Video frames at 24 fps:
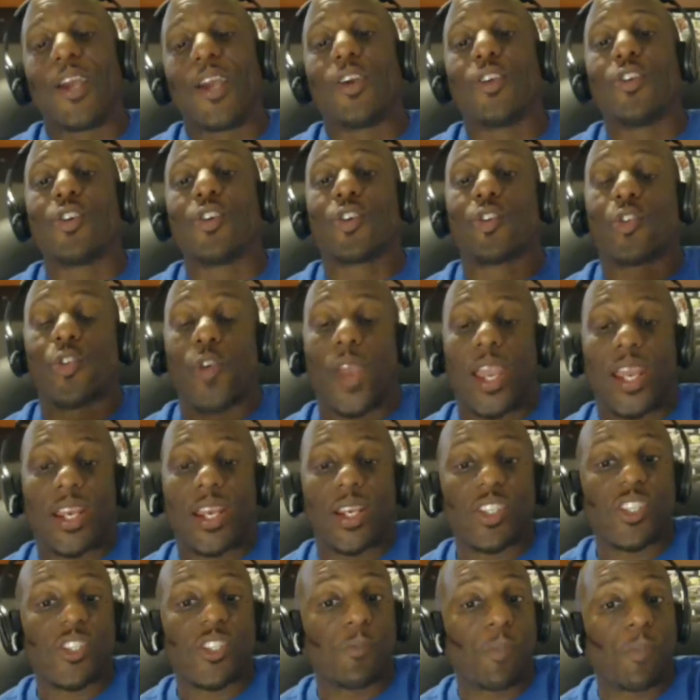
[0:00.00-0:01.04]
You're creating
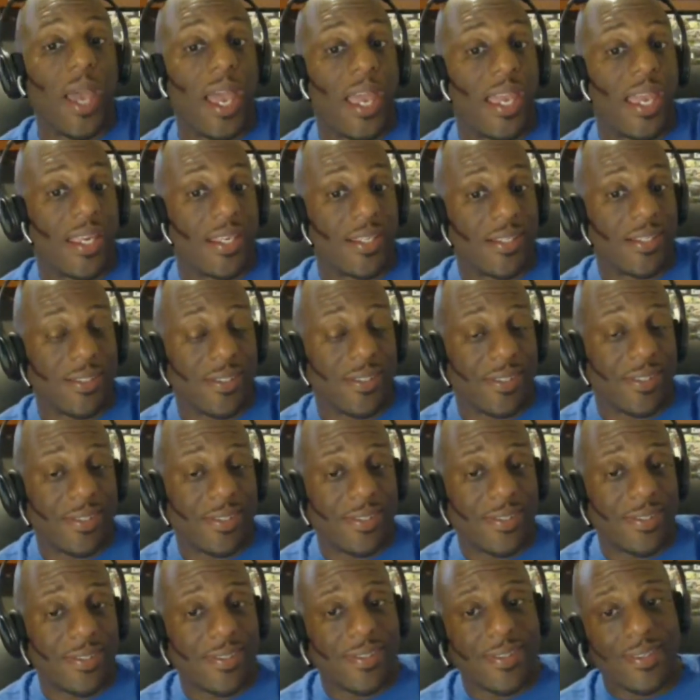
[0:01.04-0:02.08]
a
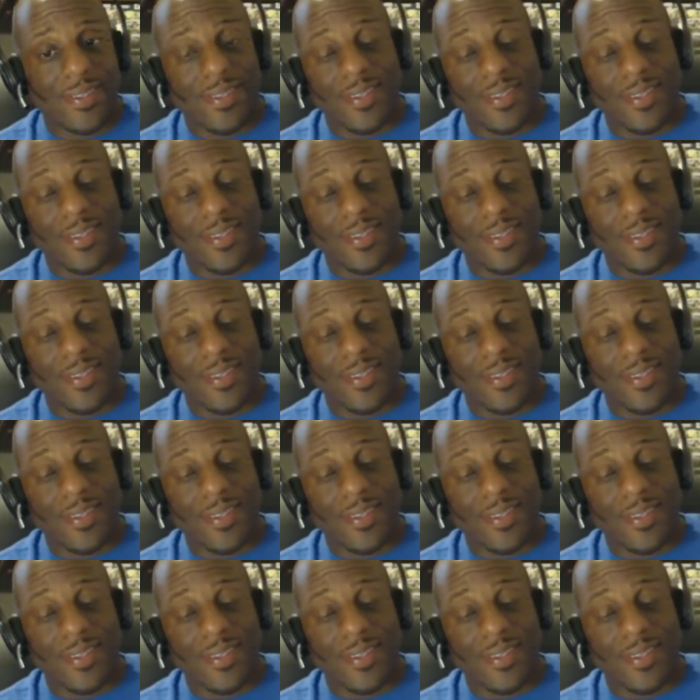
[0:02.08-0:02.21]
space